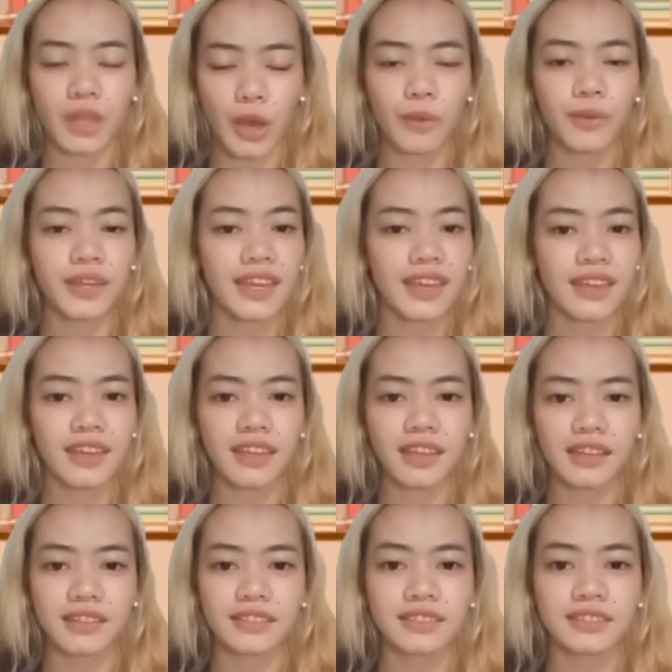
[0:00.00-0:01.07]
Okay.
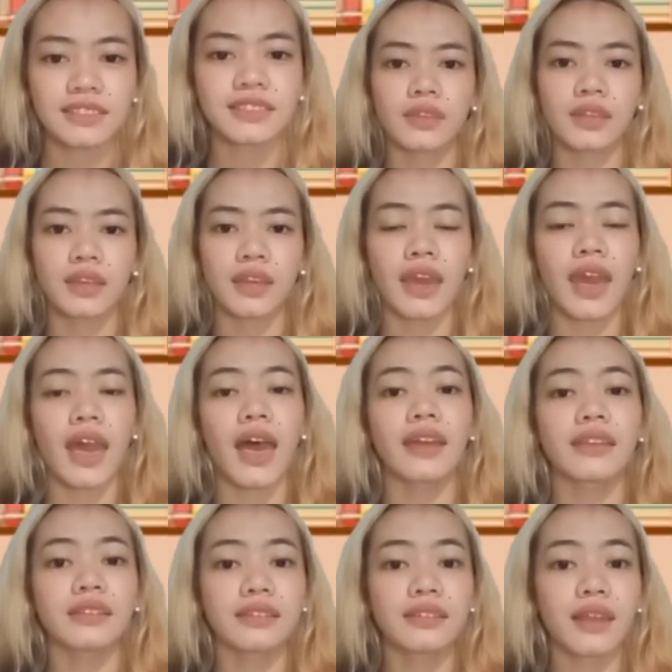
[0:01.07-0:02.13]

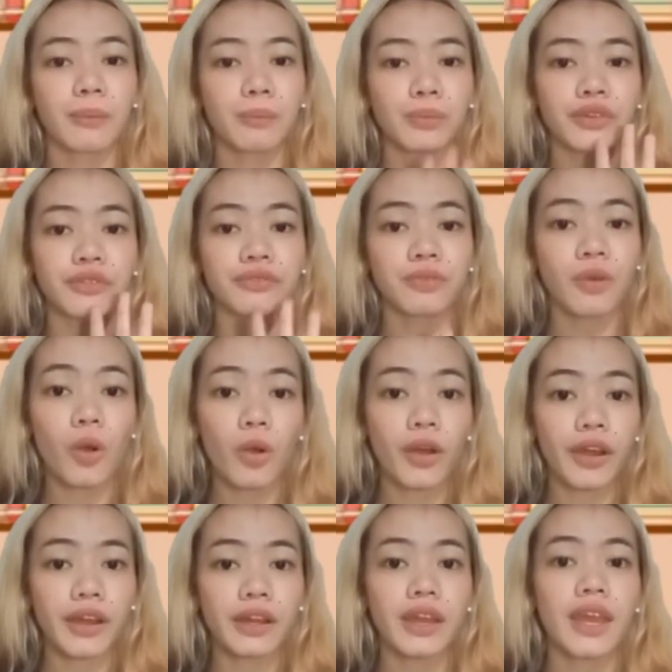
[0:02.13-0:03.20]
And in number
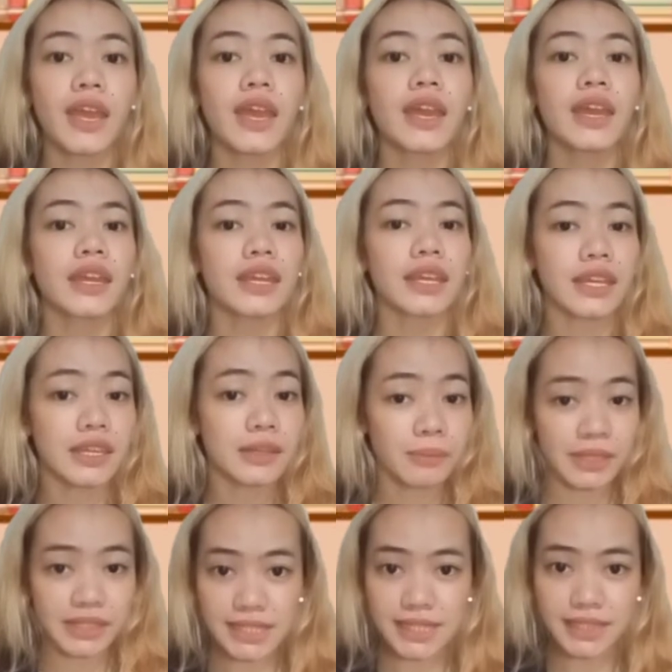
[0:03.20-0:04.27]
4, in
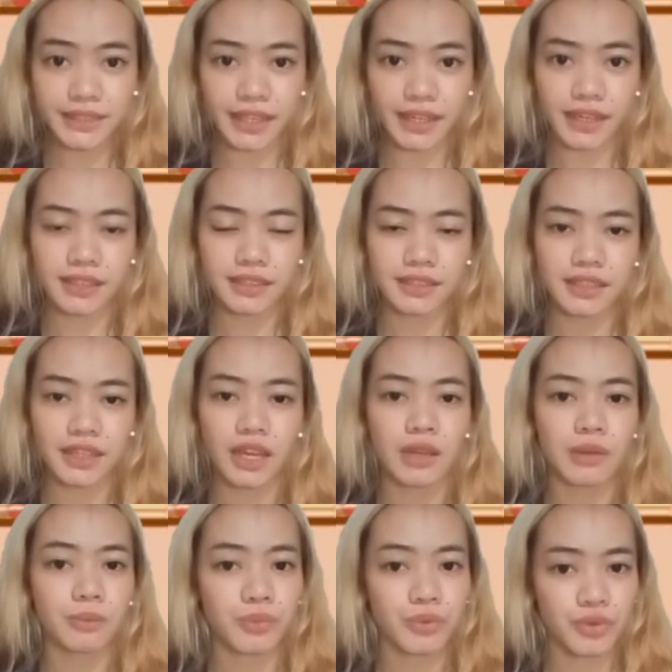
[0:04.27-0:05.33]
Matilda,
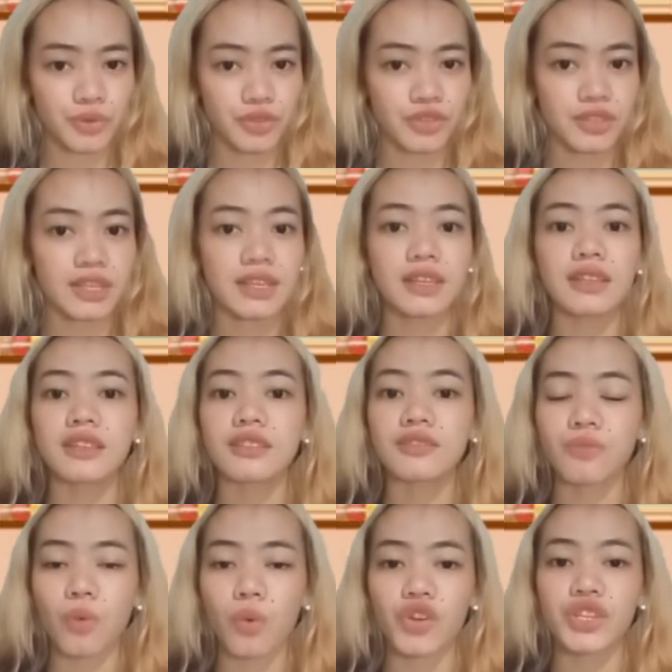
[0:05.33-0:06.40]
Bruce is
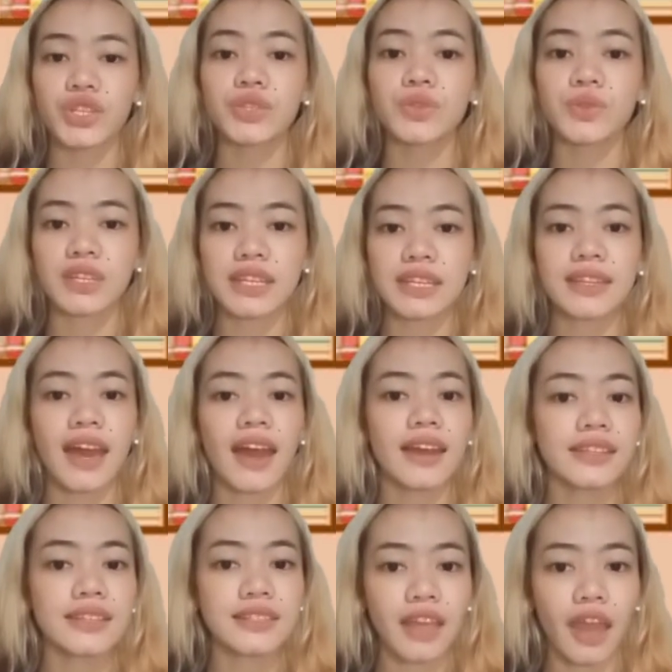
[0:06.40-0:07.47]
forced to eat an
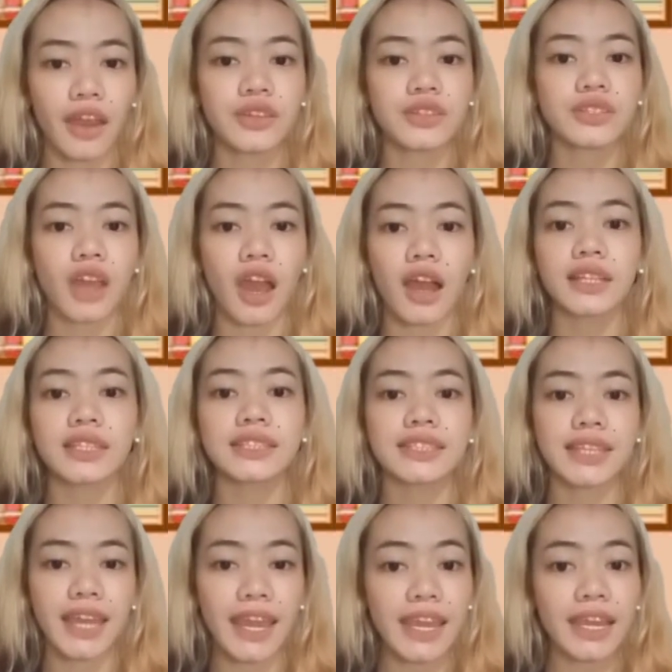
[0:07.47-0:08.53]
entire chocolate
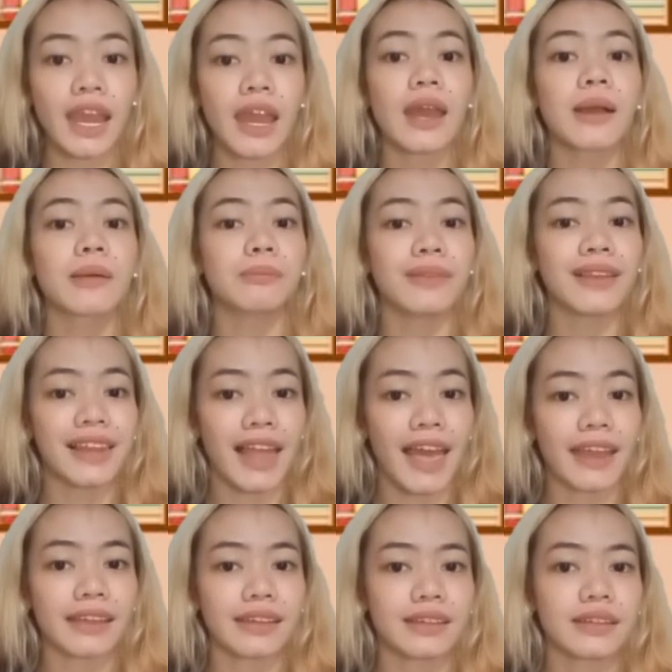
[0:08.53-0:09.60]
cake blank.